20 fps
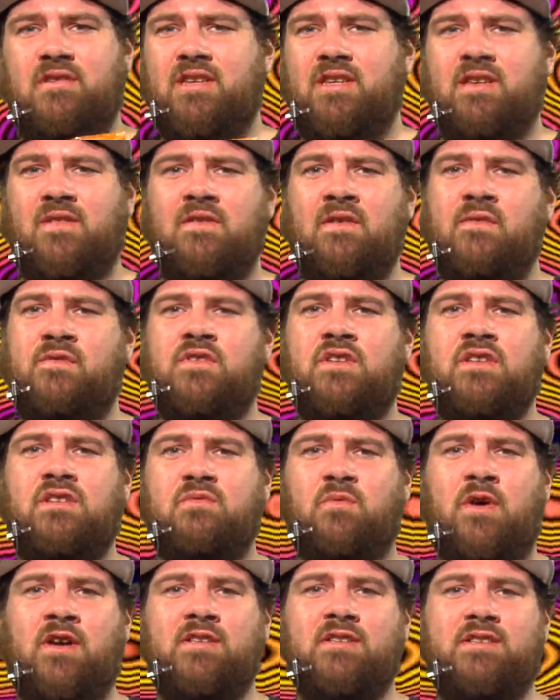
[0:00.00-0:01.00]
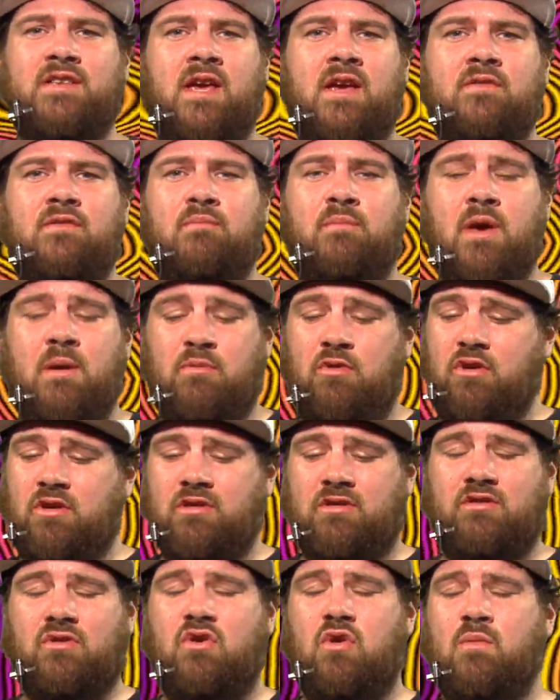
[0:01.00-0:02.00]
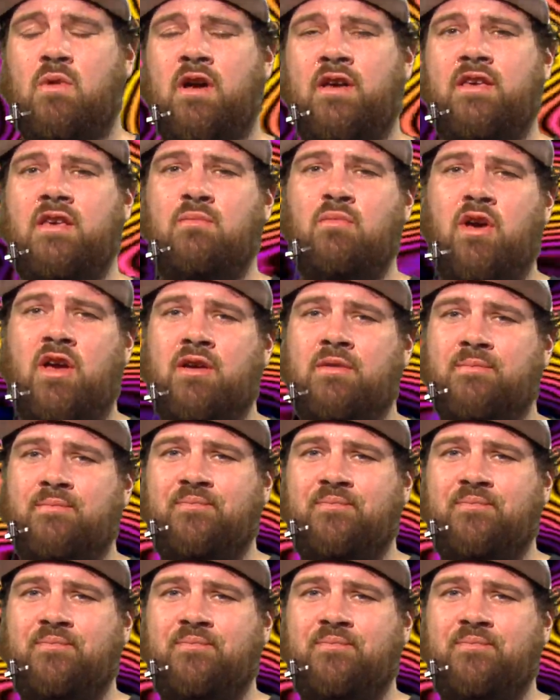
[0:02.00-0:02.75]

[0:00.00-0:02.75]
Even if you just want to save them. Maybe you can throw them on eBay.